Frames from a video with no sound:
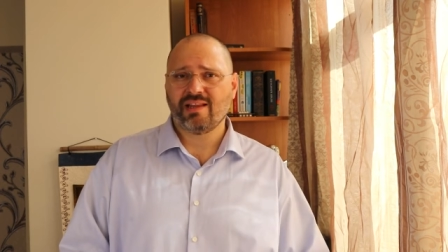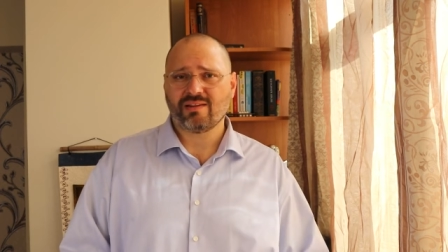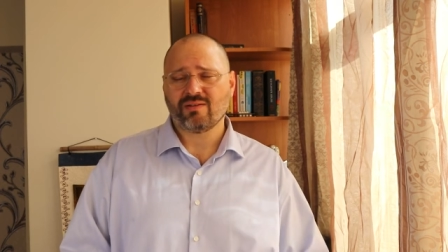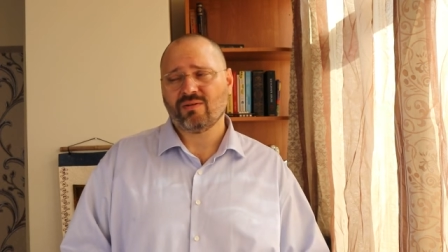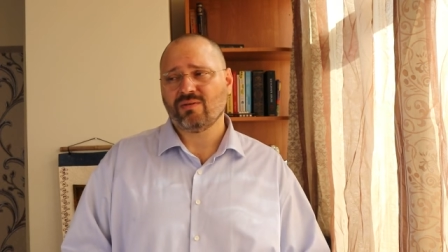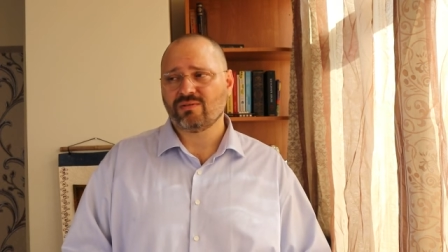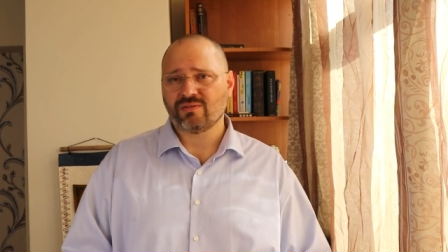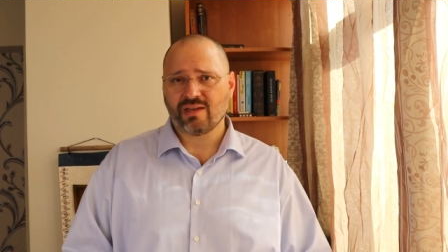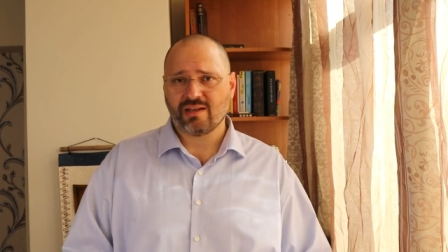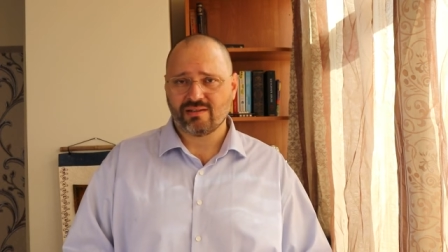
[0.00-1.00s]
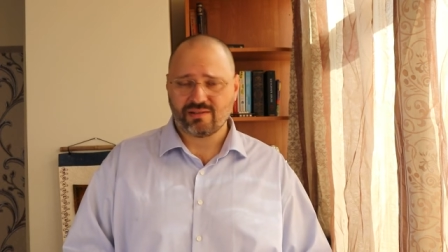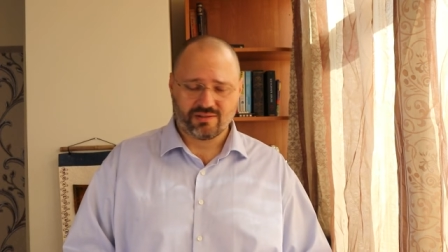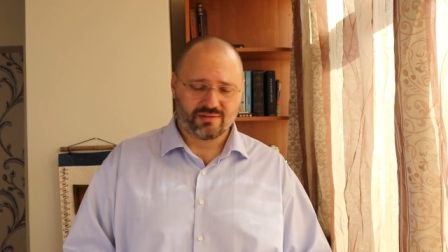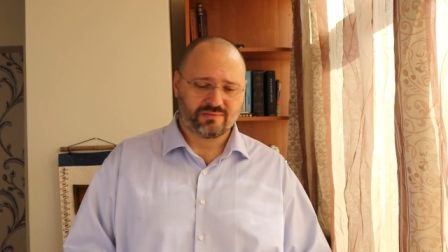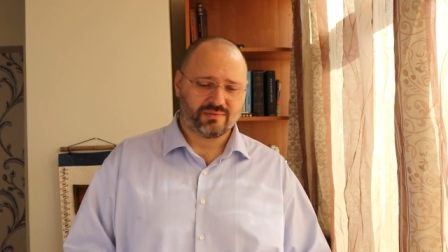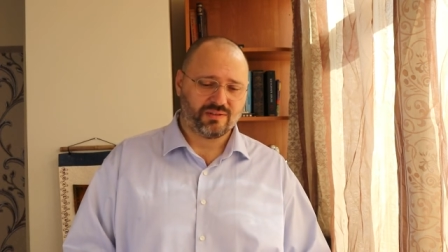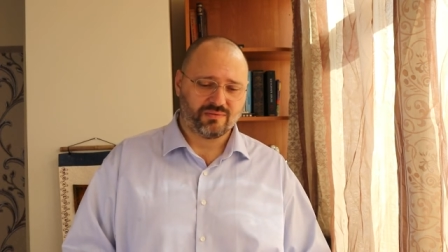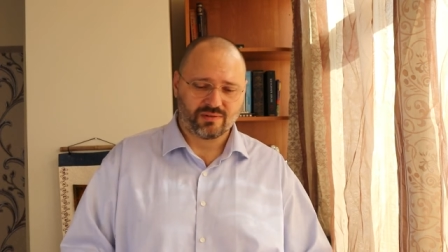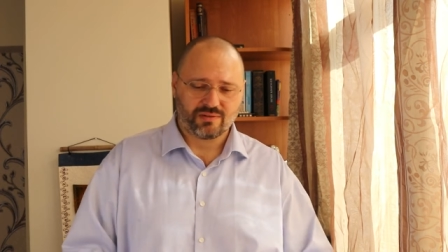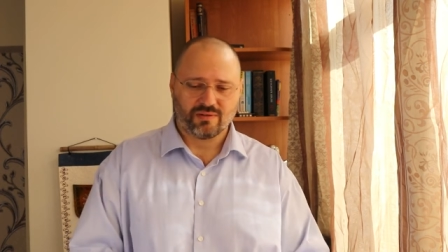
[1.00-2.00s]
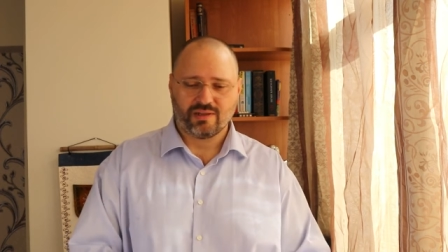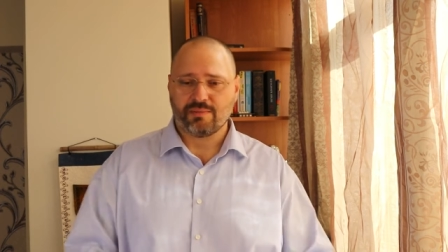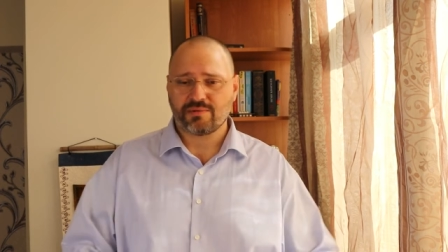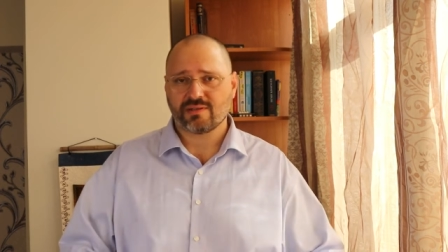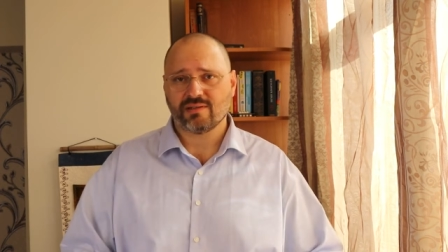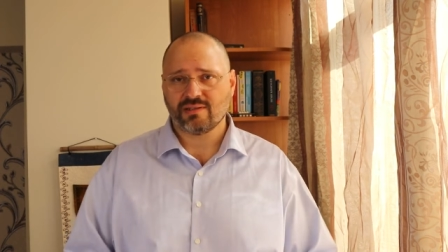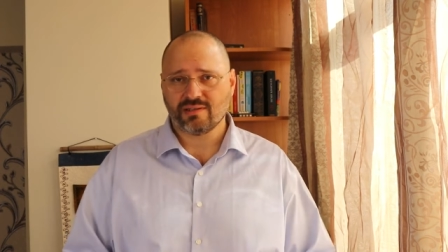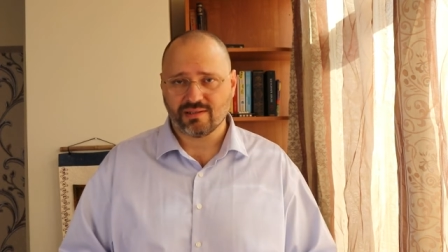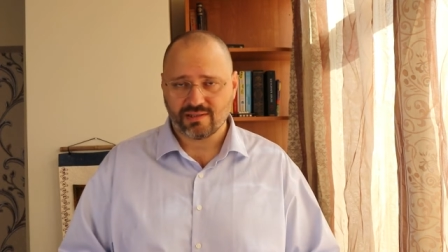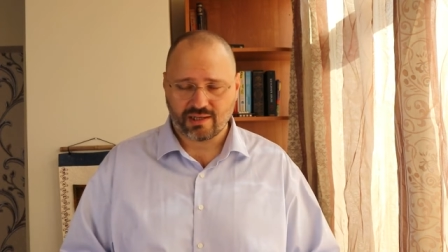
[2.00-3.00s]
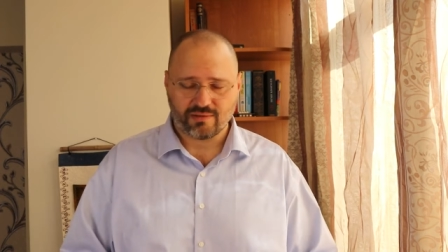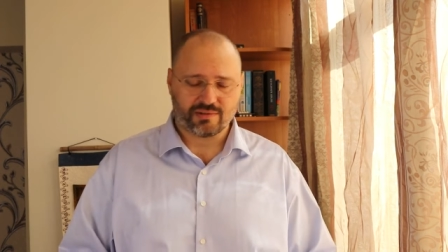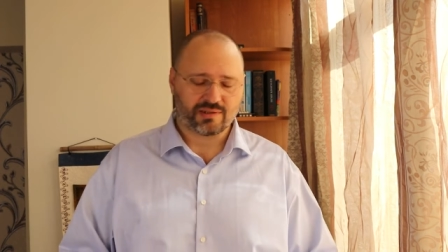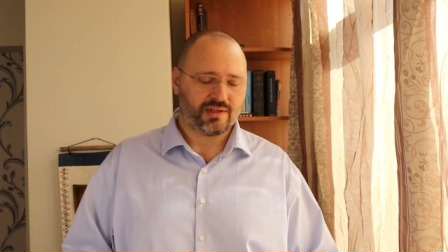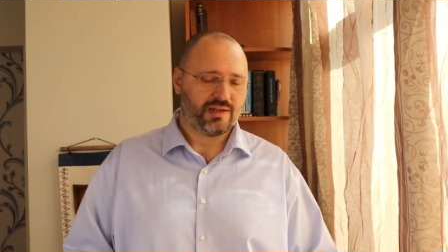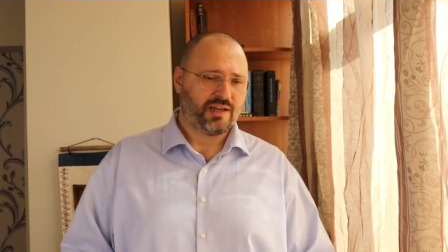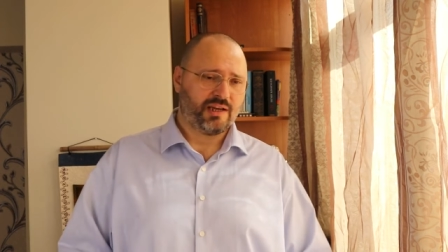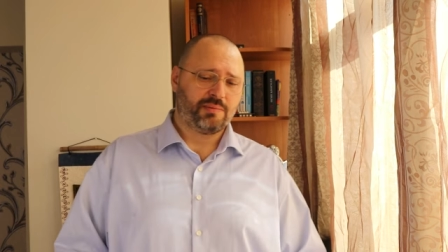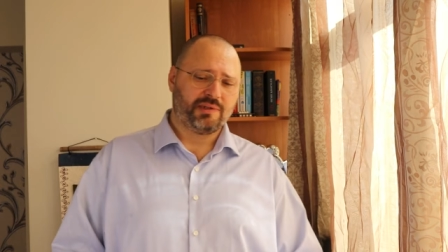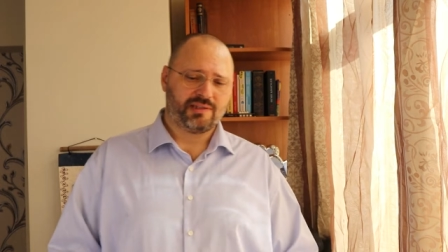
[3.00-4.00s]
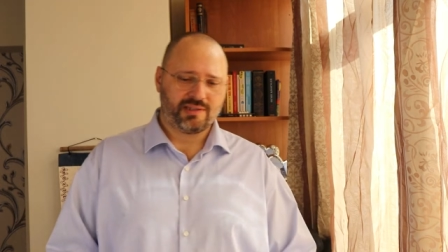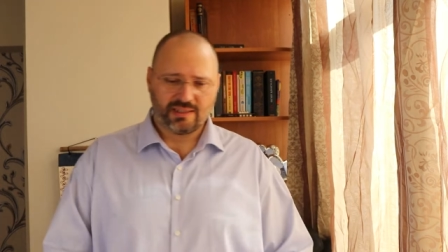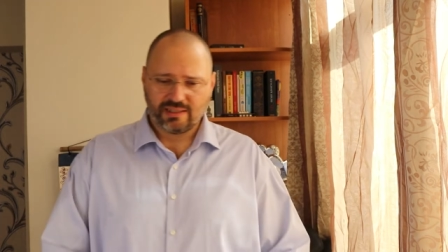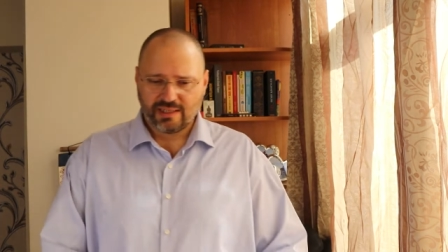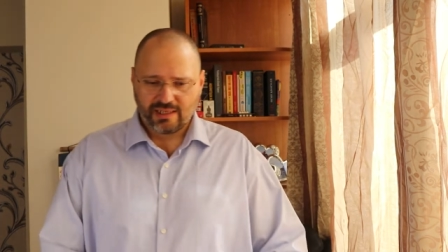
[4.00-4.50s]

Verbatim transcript: not all together, you know, it will collapse uh, our ability.